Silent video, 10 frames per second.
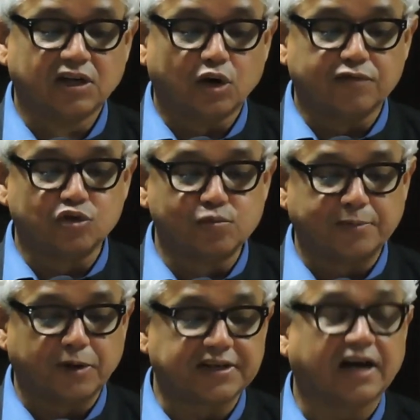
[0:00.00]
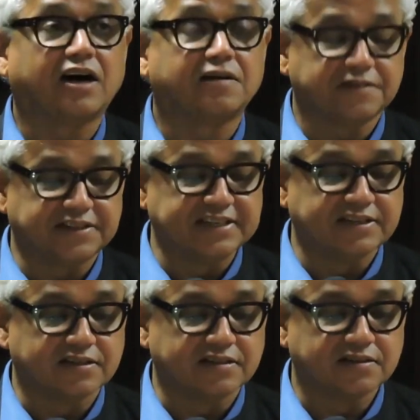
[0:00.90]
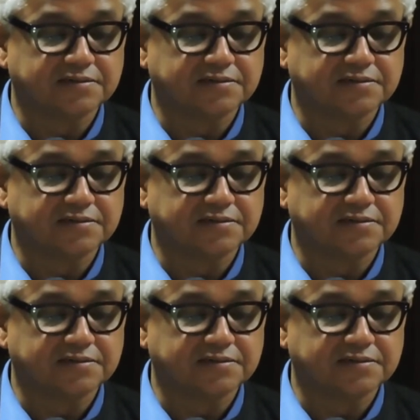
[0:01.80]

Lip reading: of whom about half are Indian.